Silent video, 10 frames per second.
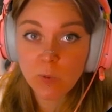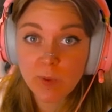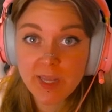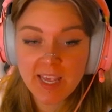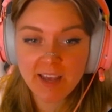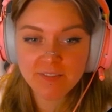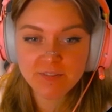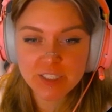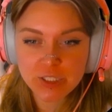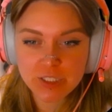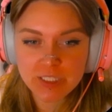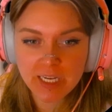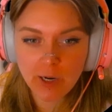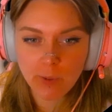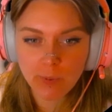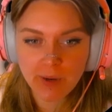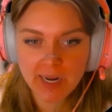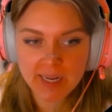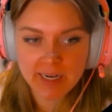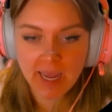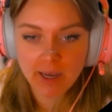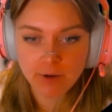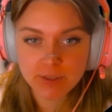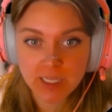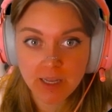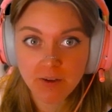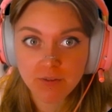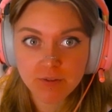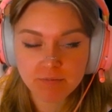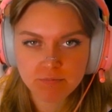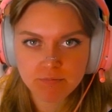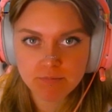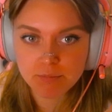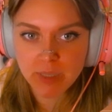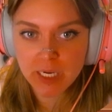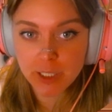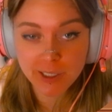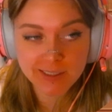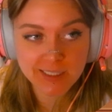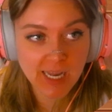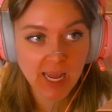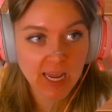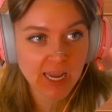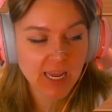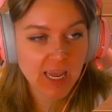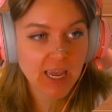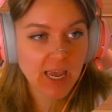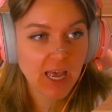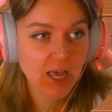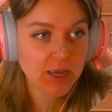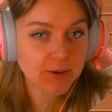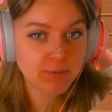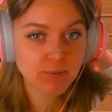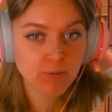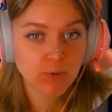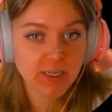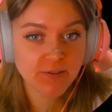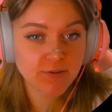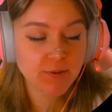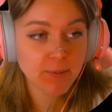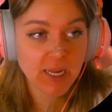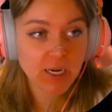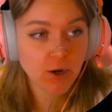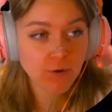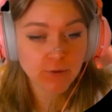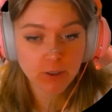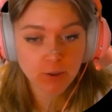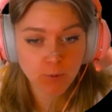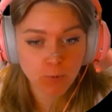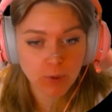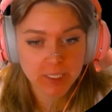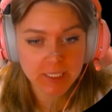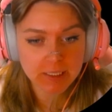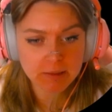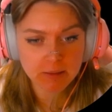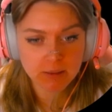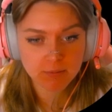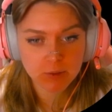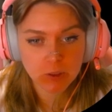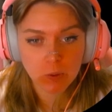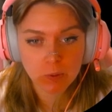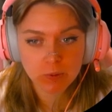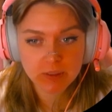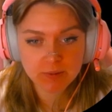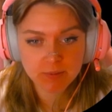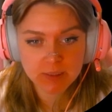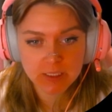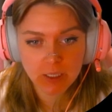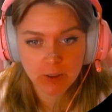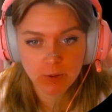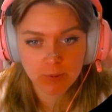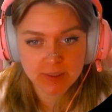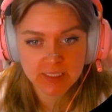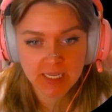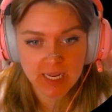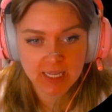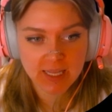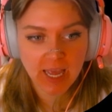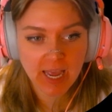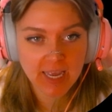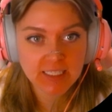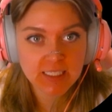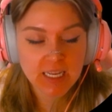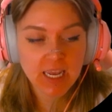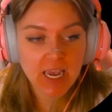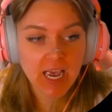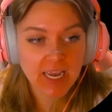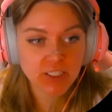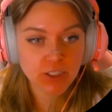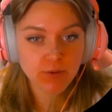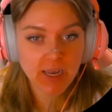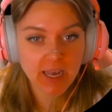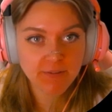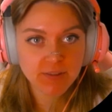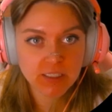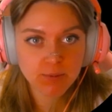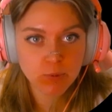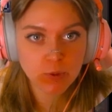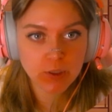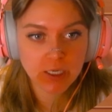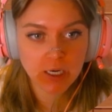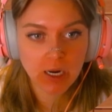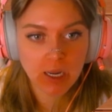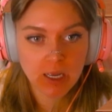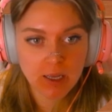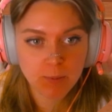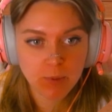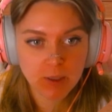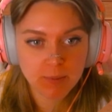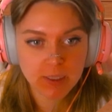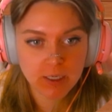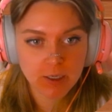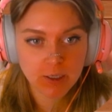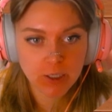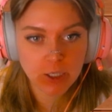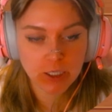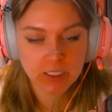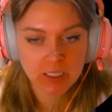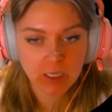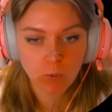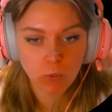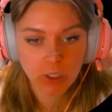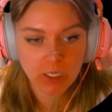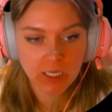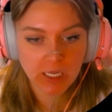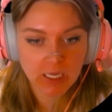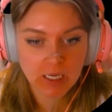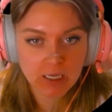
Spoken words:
We officially ran out of beer today. We've made over 1 gold, so we'll take that. I do have some more beer currently working